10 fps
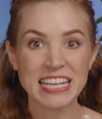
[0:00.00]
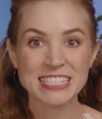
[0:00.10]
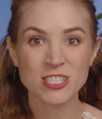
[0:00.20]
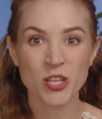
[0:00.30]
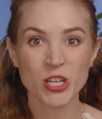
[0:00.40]

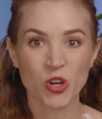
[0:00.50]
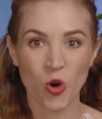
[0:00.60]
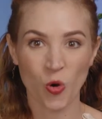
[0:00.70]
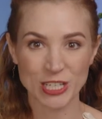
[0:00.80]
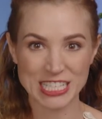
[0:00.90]
Based on the
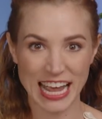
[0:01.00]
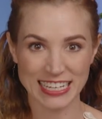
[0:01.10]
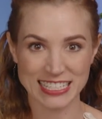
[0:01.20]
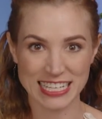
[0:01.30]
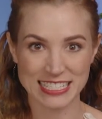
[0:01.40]

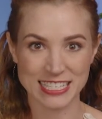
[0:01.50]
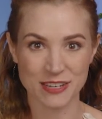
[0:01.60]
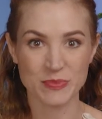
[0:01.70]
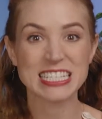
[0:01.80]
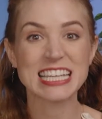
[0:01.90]
Cortex system,